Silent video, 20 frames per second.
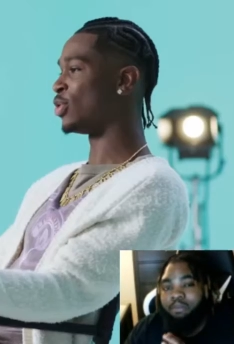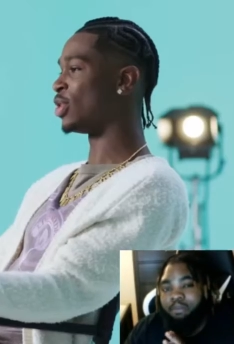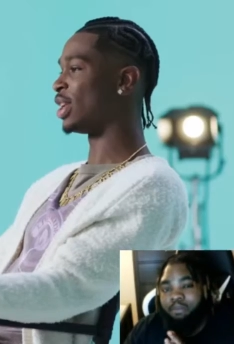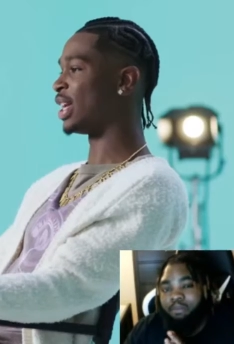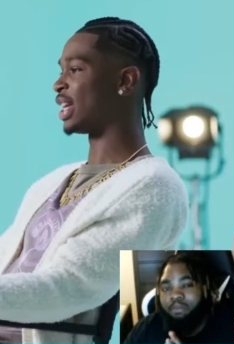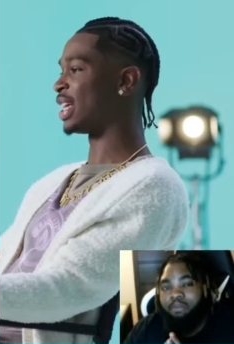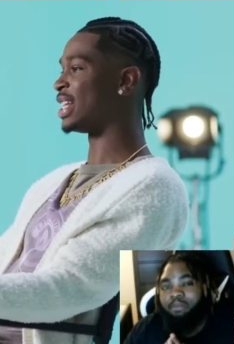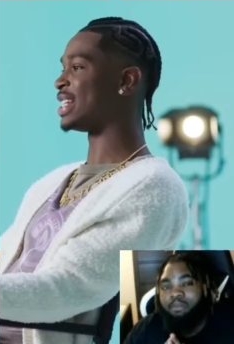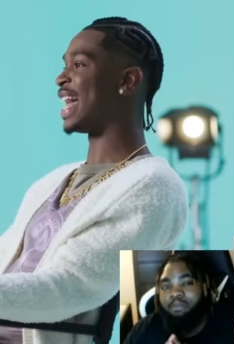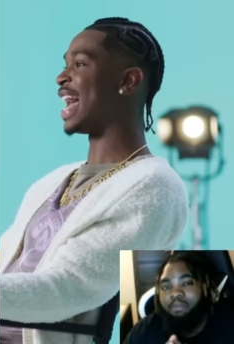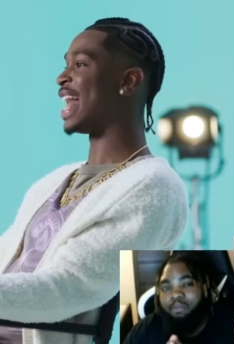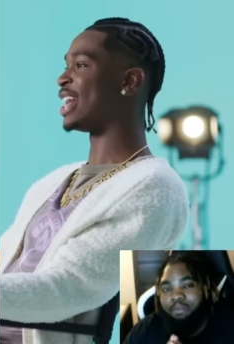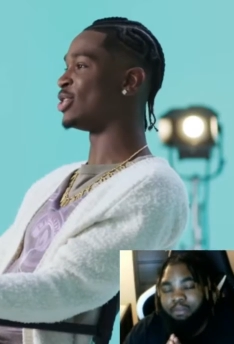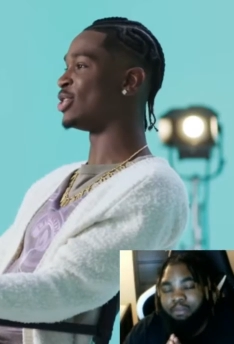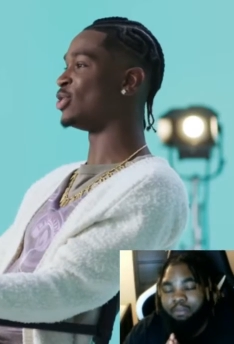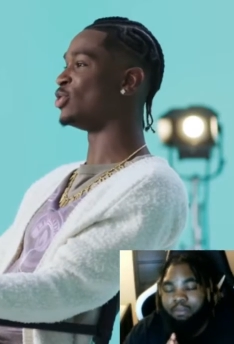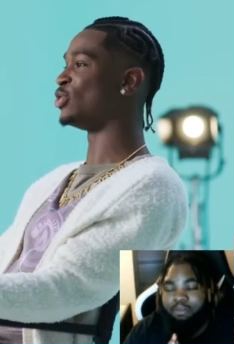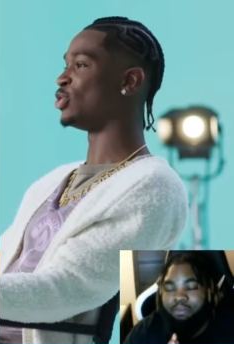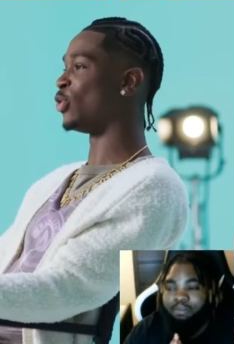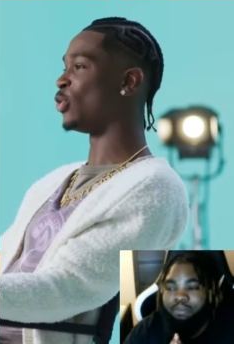Speaker 1: like his
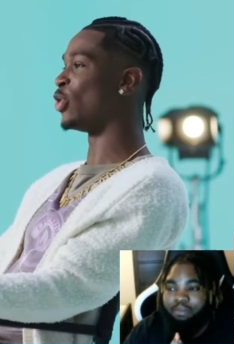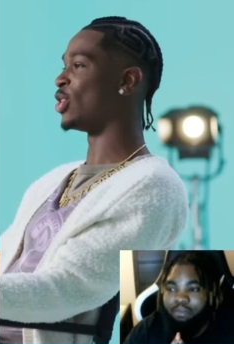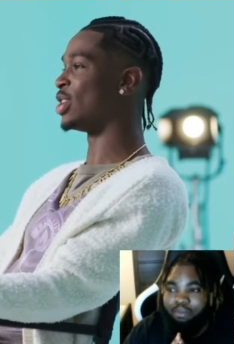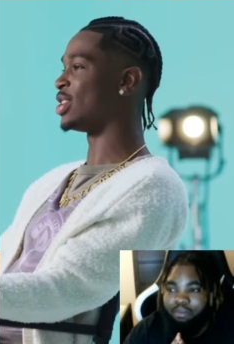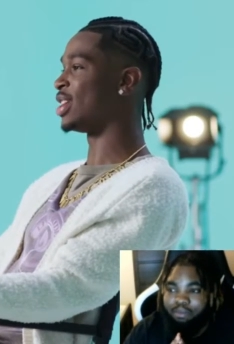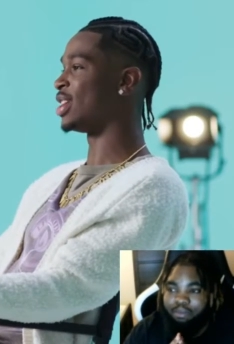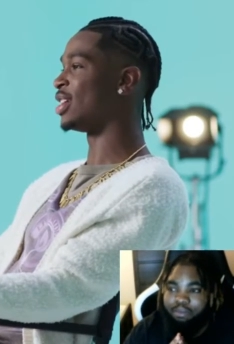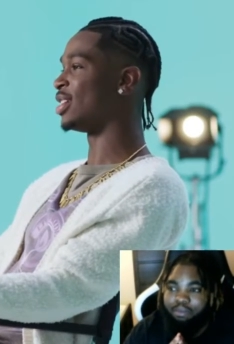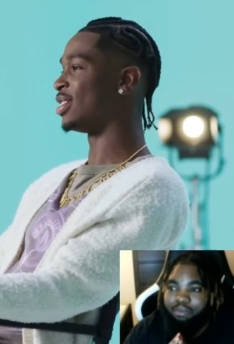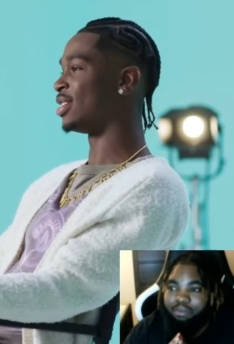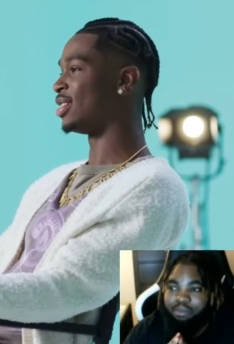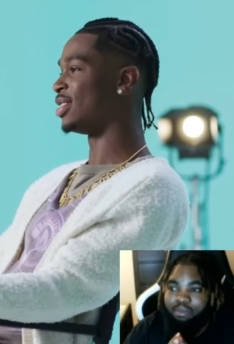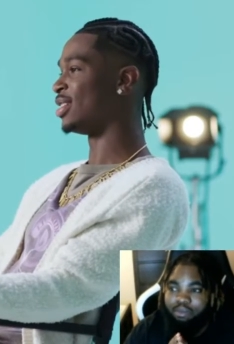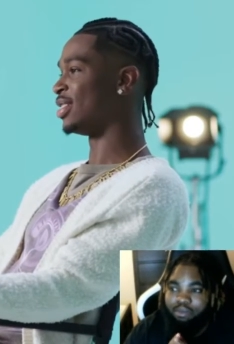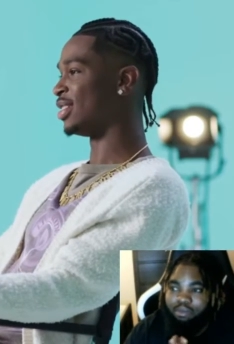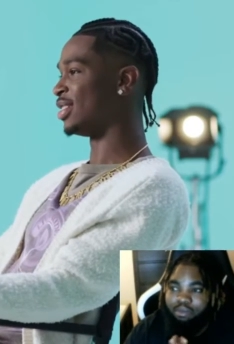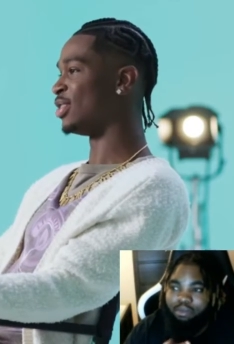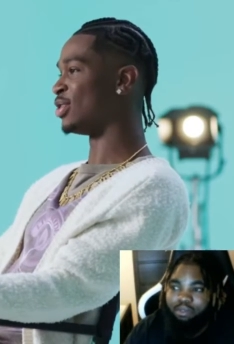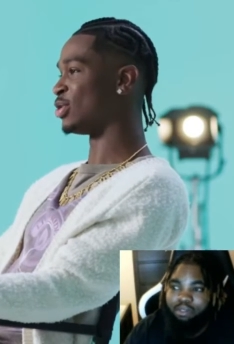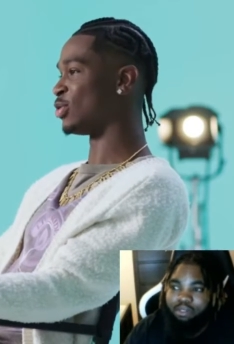attitude towards it
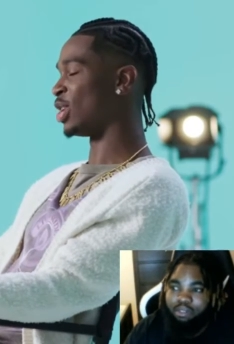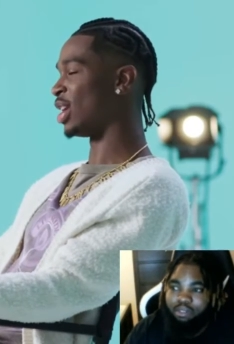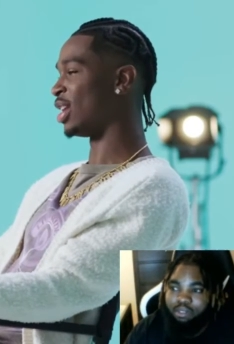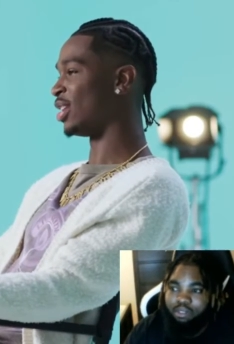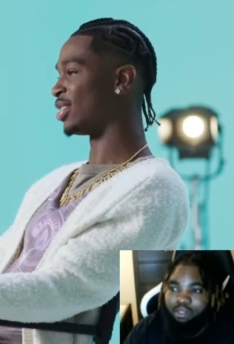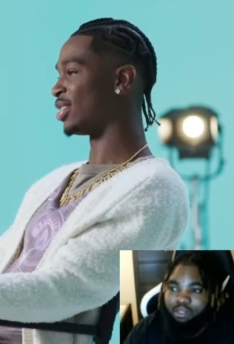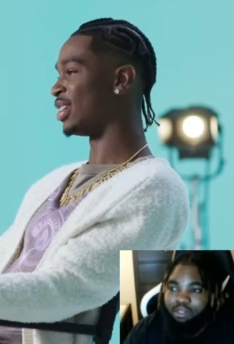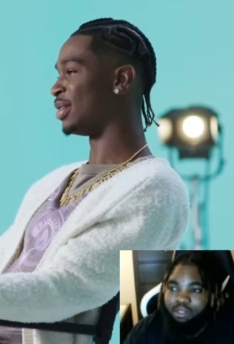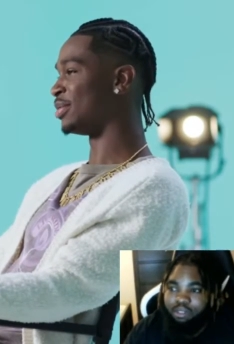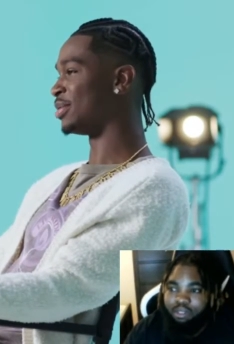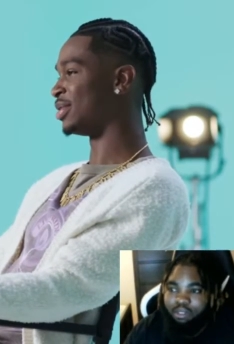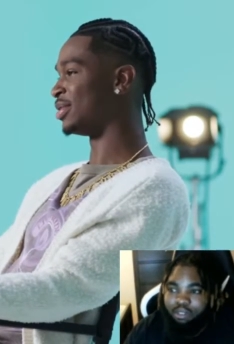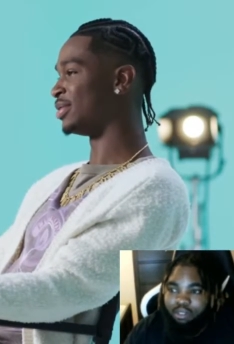was what I looked up to.